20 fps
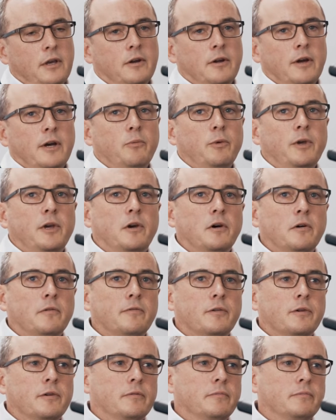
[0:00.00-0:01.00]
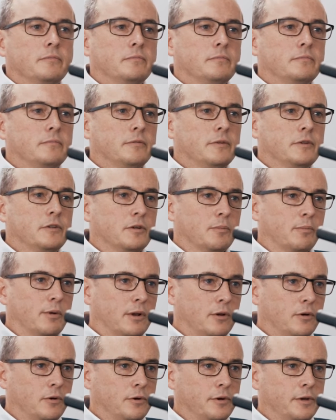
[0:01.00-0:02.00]
How we govern,
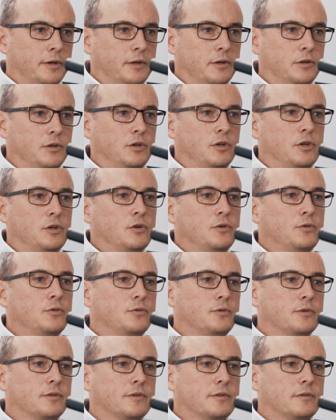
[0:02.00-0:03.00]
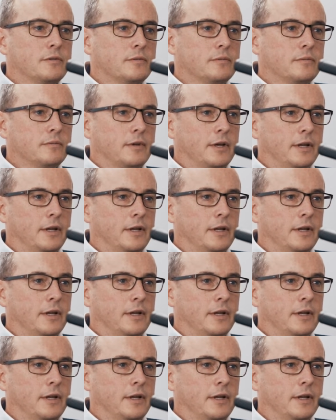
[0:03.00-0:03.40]
deploy and use